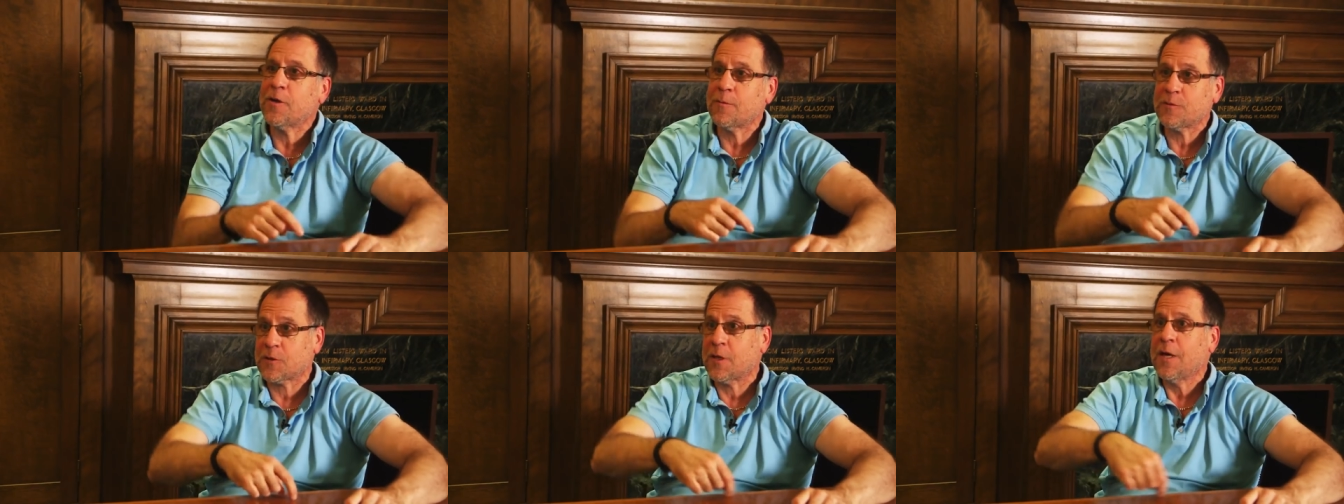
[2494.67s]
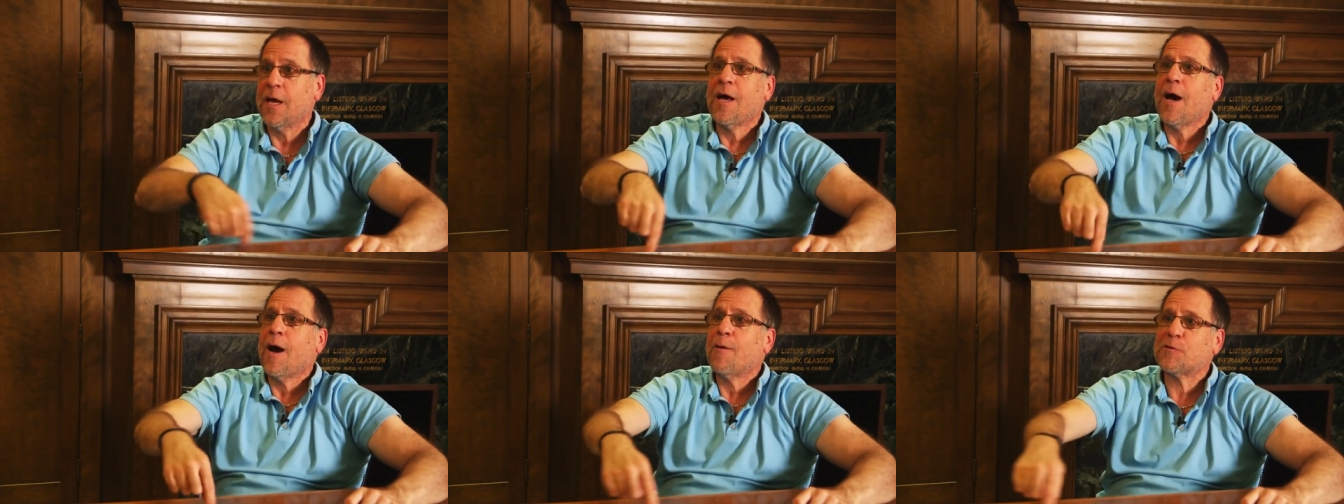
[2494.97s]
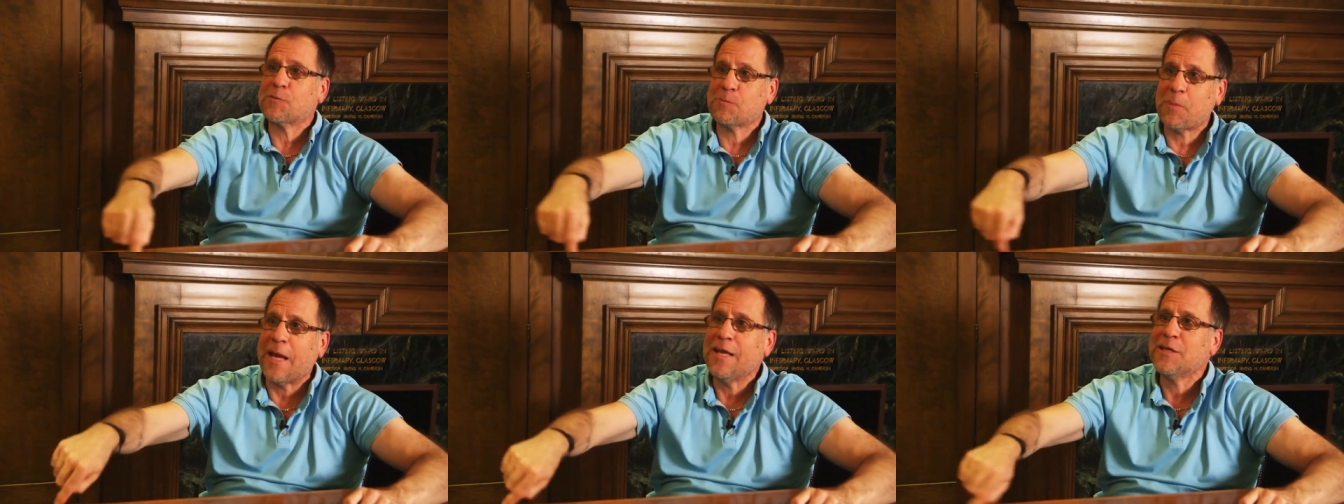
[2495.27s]
I was, I
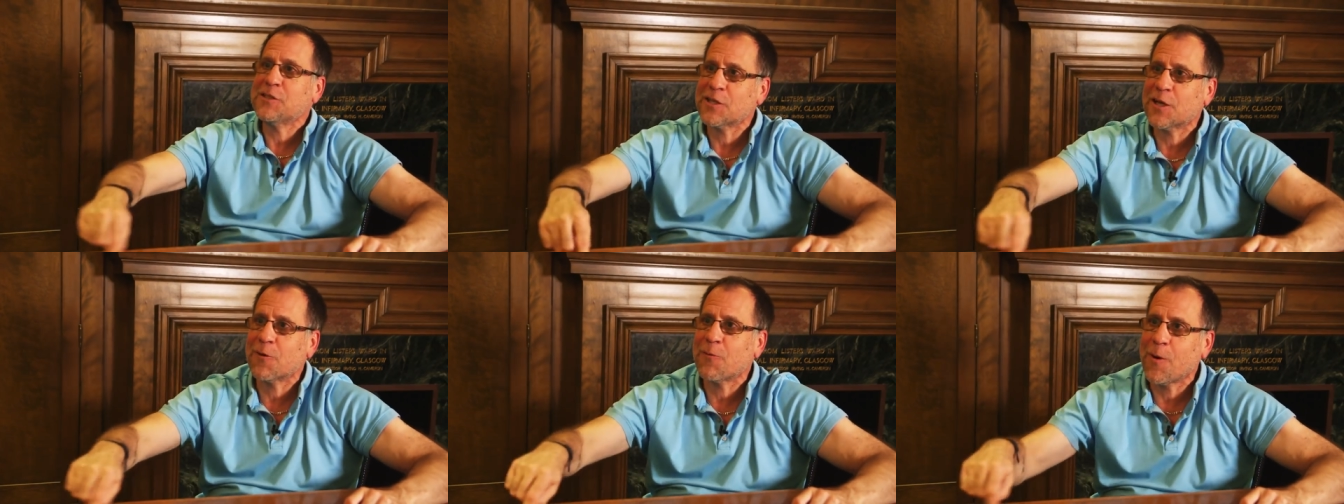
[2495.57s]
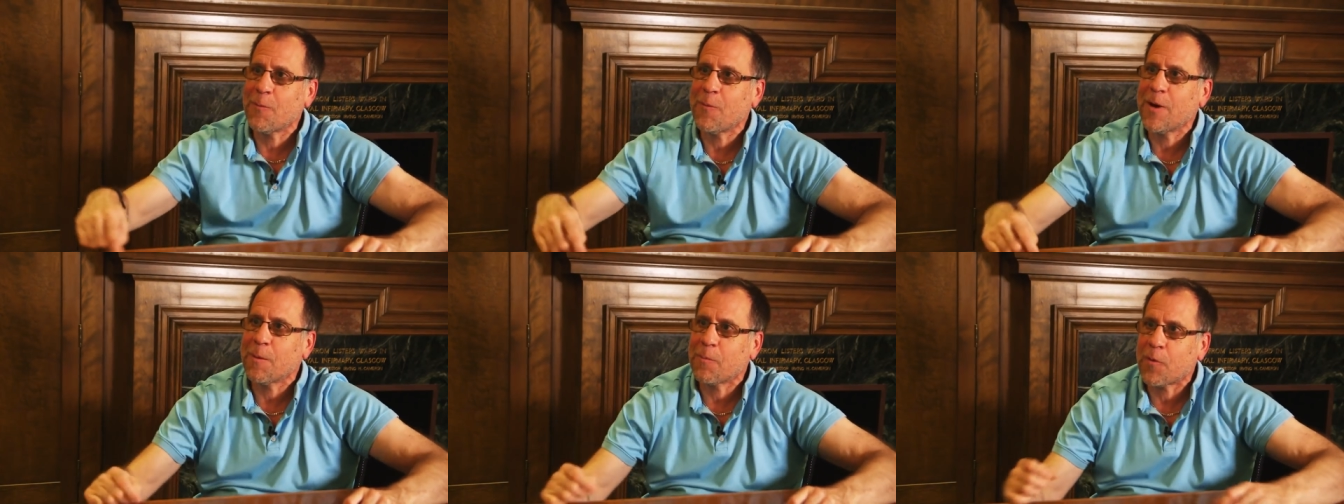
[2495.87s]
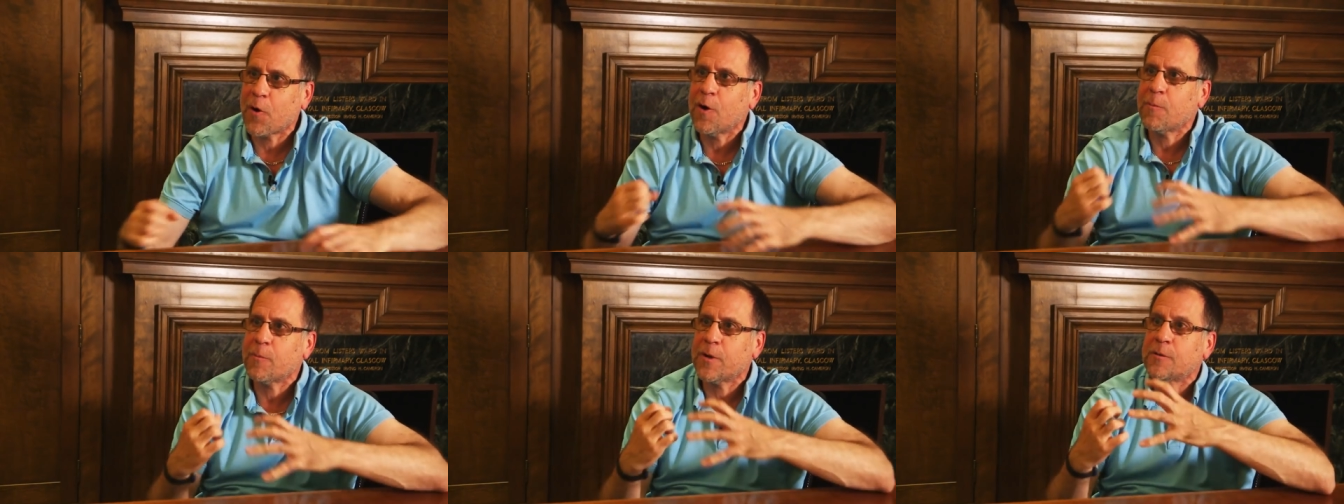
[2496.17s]
was pacing around my
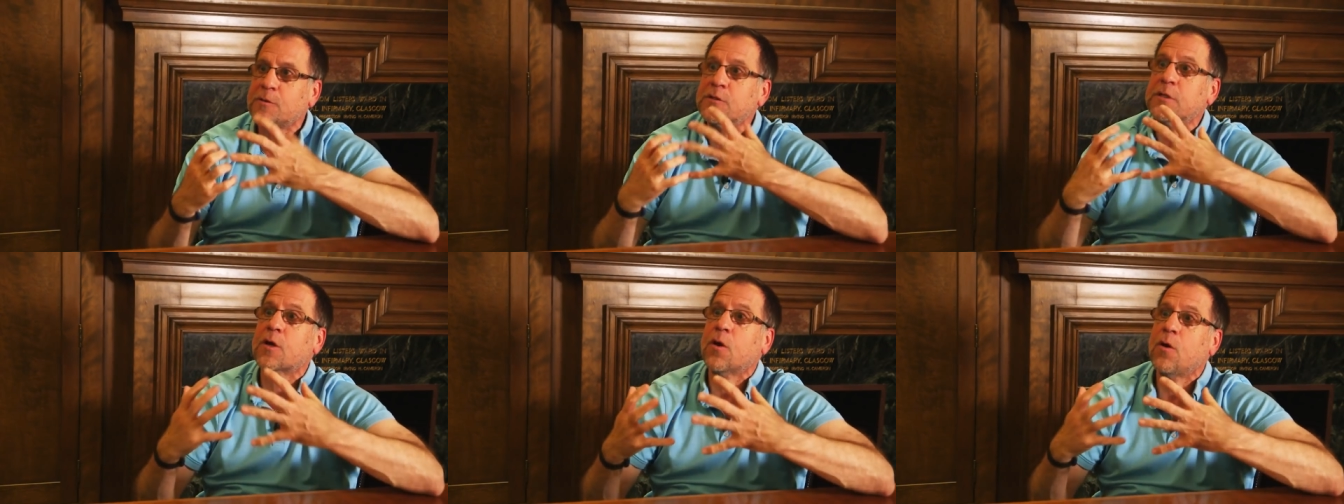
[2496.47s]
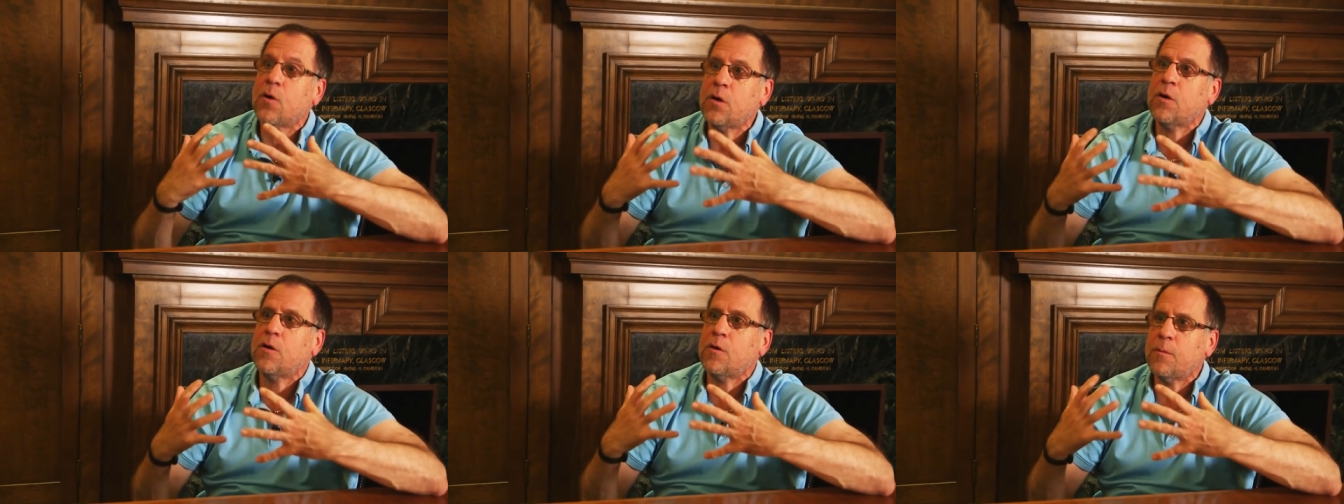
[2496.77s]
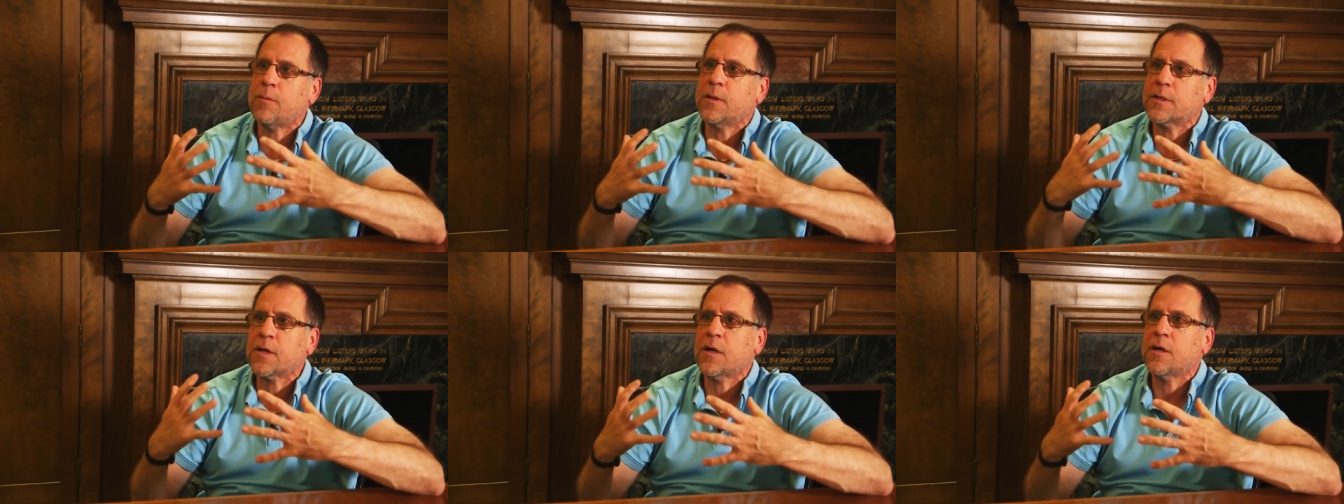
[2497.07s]
apartment. I was like,
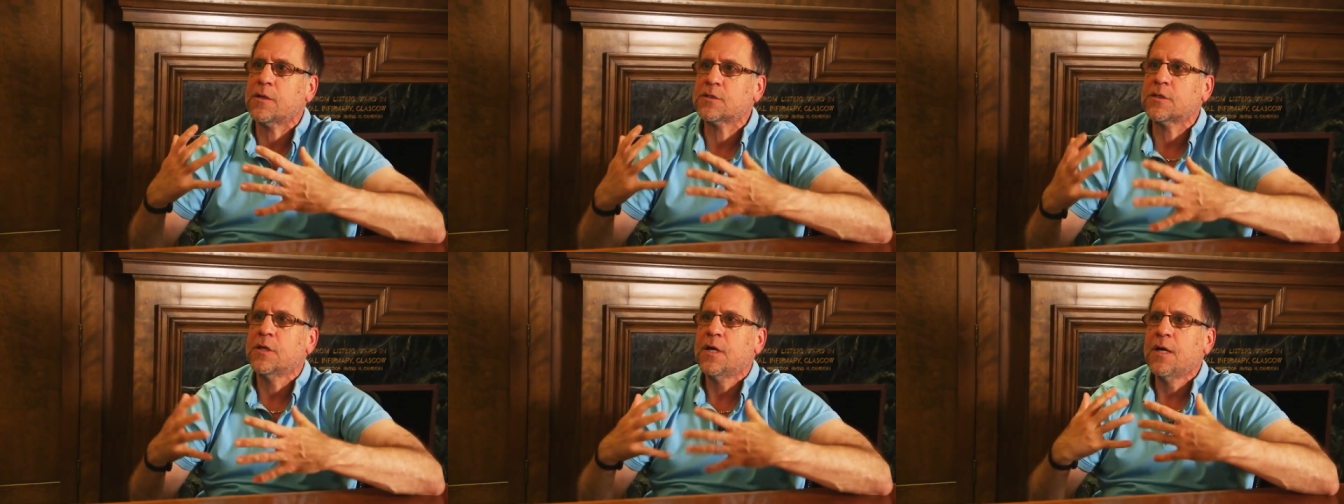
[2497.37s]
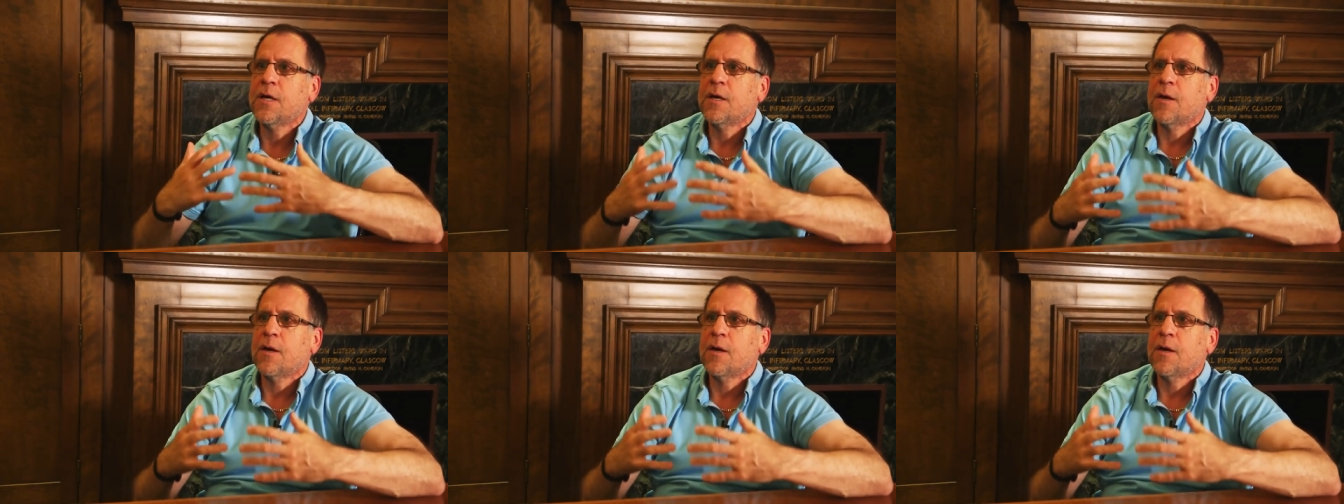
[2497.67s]
"Oh my gosh."